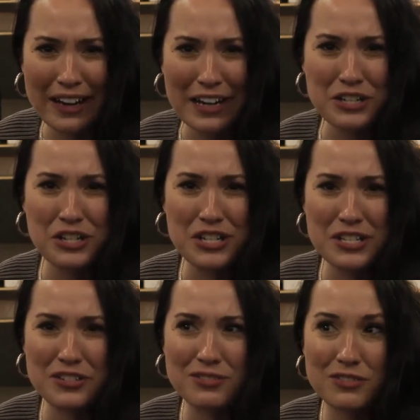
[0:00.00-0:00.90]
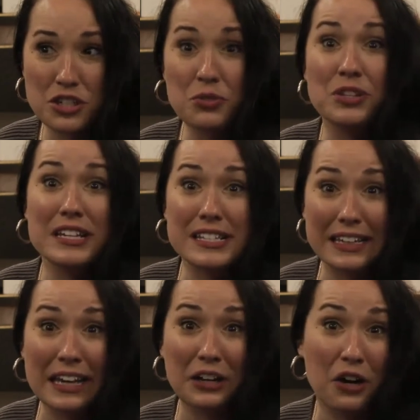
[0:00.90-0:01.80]
I should just do this and
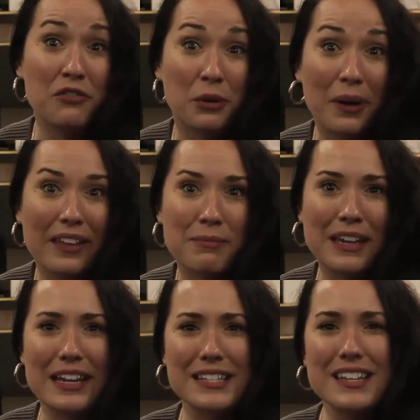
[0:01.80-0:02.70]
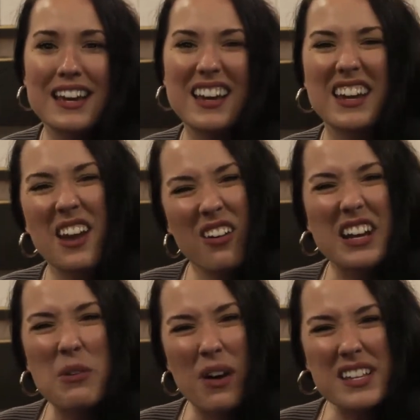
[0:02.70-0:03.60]
get it over with because he
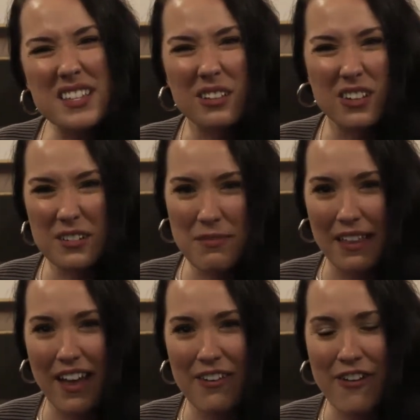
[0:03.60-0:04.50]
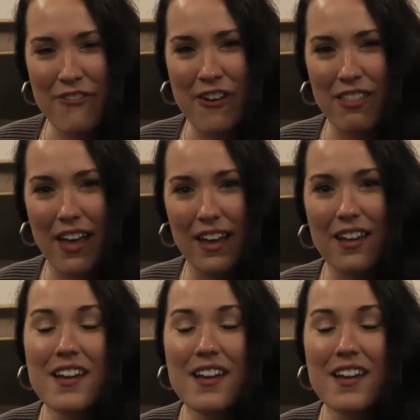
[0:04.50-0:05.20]
already was the Lord of my life, I felt like.